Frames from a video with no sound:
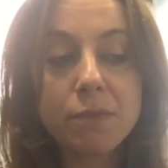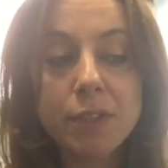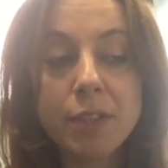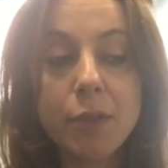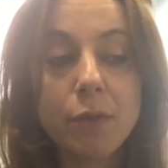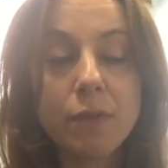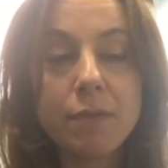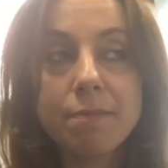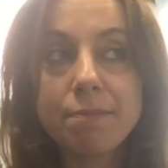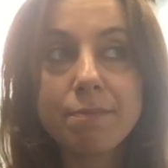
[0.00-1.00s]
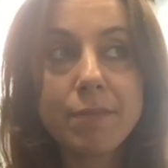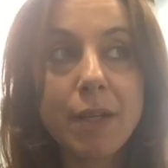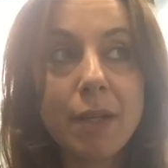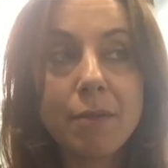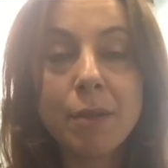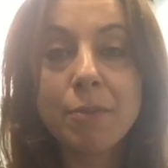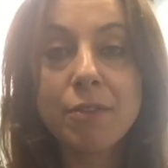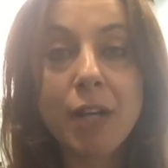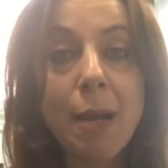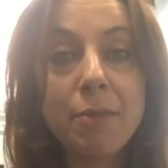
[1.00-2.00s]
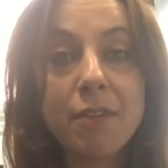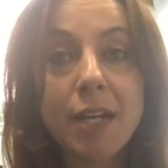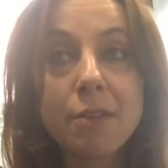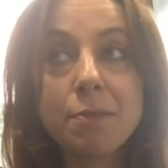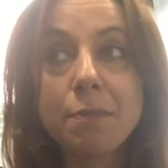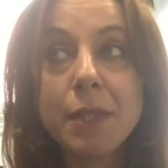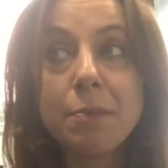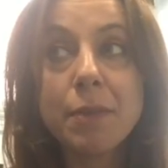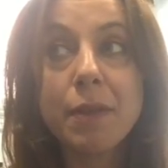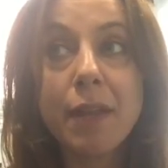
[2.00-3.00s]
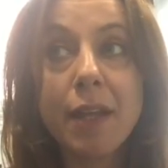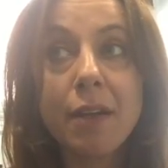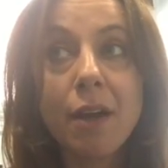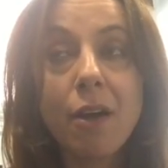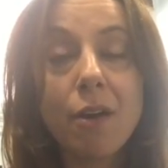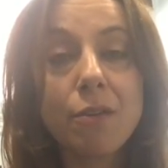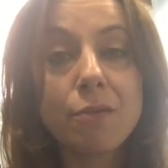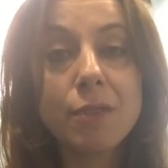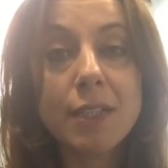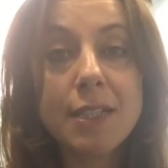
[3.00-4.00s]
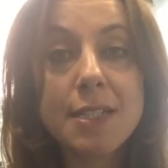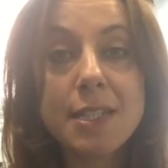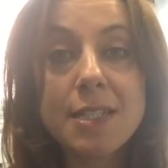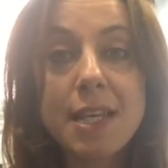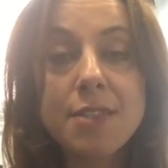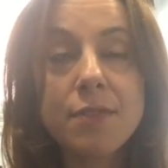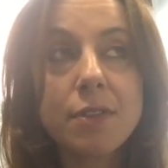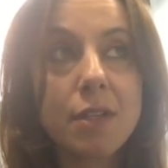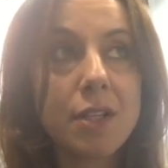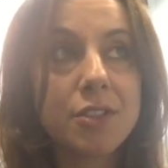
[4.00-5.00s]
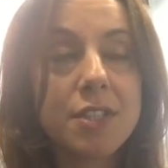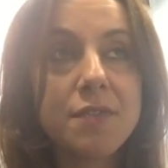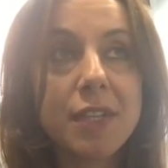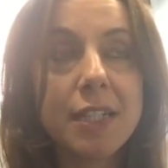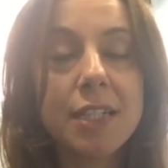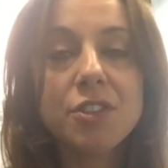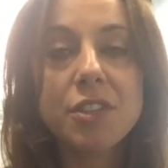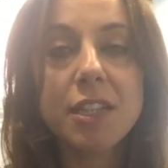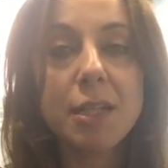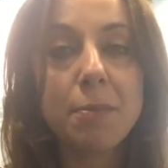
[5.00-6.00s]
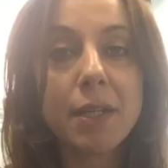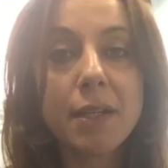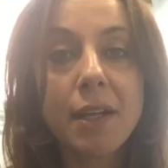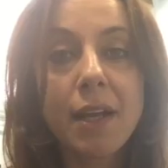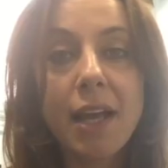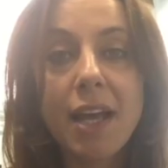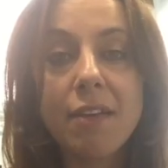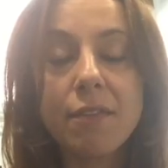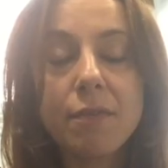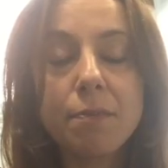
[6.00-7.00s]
you know, I remember I'm around people that are really successful, not just financially, but have